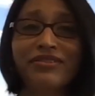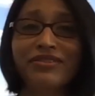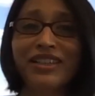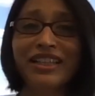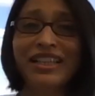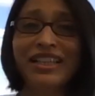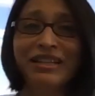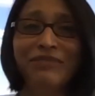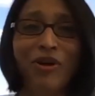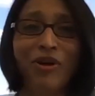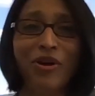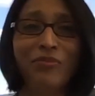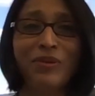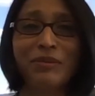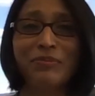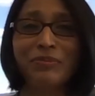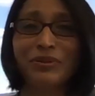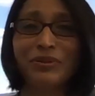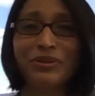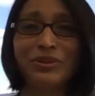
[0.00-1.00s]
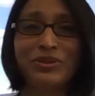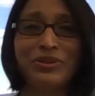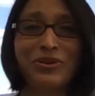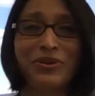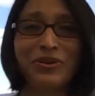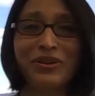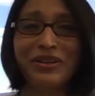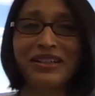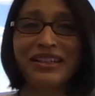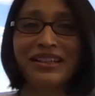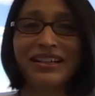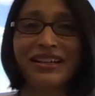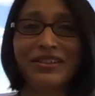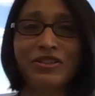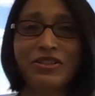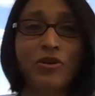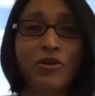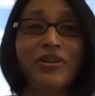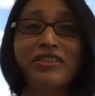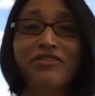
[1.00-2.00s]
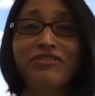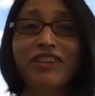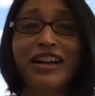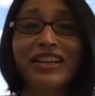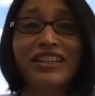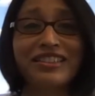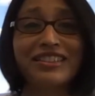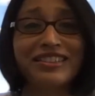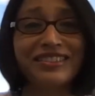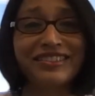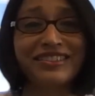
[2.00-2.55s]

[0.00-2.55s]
We need more people to join join the fight.